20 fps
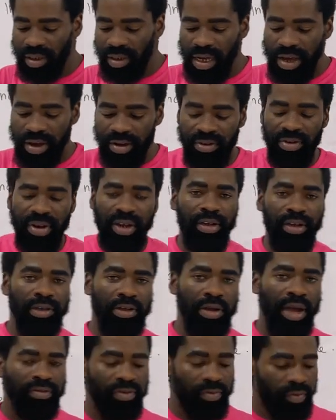bit tricky,
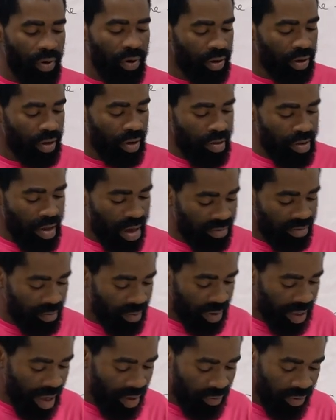so you have to be
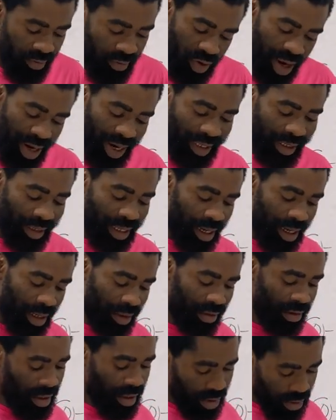careful. You don't understand
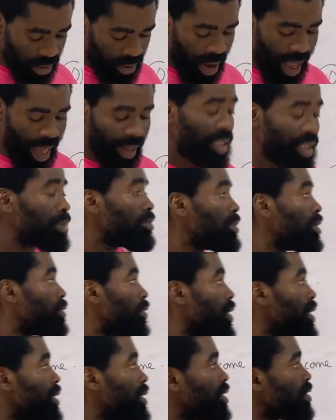it, you ask me
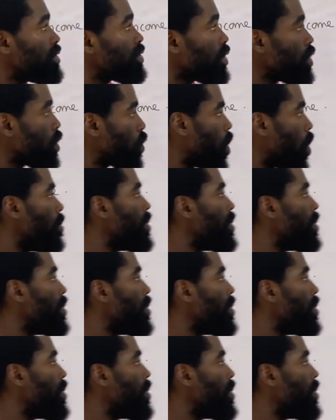questions or you